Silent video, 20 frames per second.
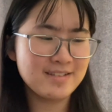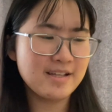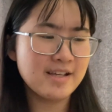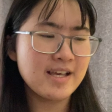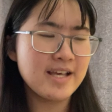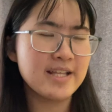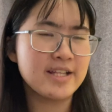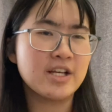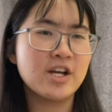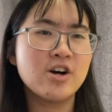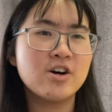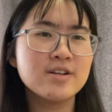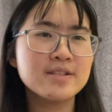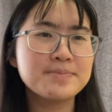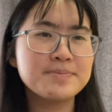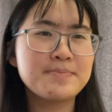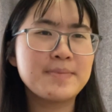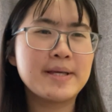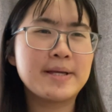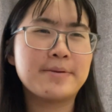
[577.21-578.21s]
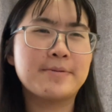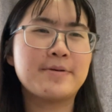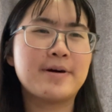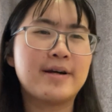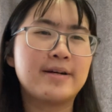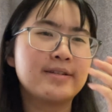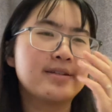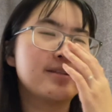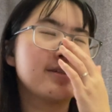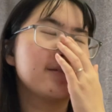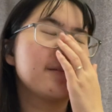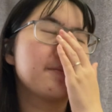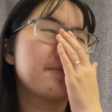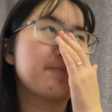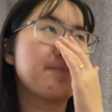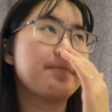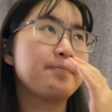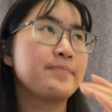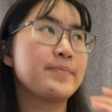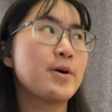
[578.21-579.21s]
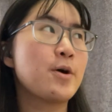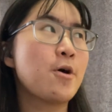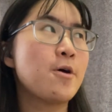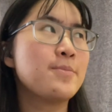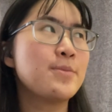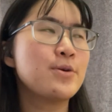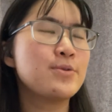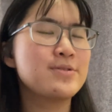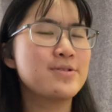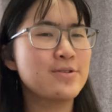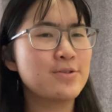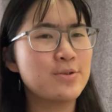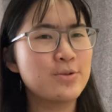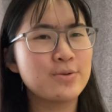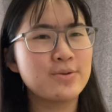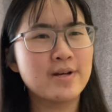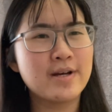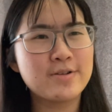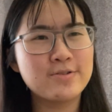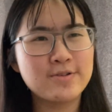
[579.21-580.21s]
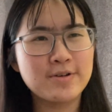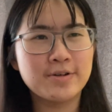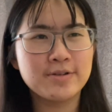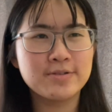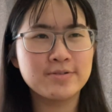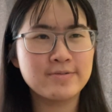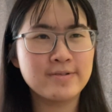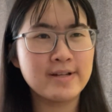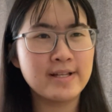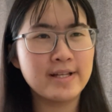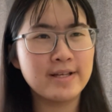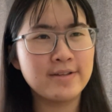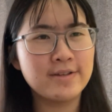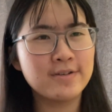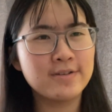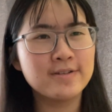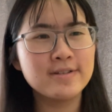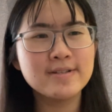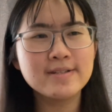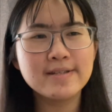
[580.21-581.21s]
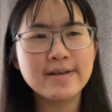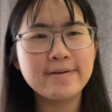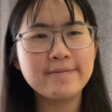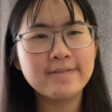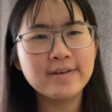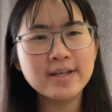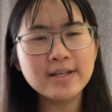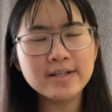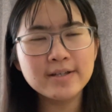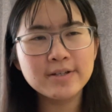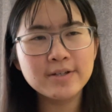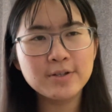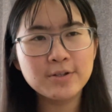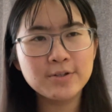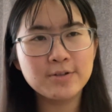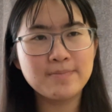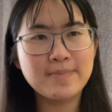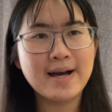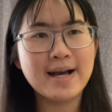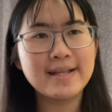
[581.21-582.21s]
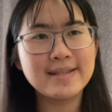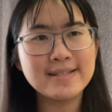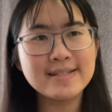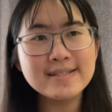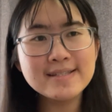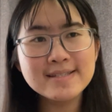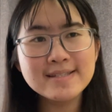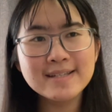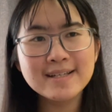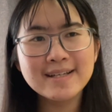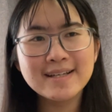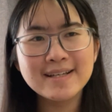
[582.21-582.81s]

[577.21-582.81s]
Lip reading: It cost me around almost 200 Australian dollars, I think, to buy this.